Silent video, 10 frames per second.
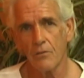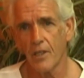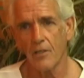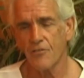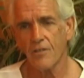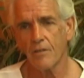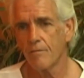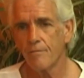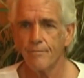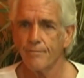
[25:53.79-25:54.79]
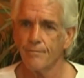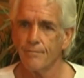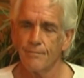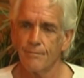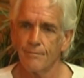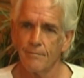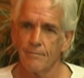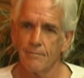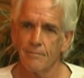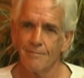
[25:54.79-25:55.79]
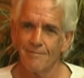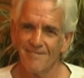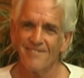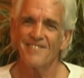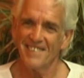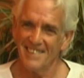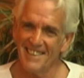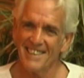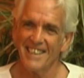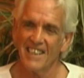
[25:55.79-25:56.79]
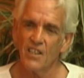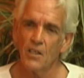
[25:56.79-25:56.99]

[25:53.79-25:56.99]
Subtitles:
I'm gonna have to come and see you. Which Starbucks?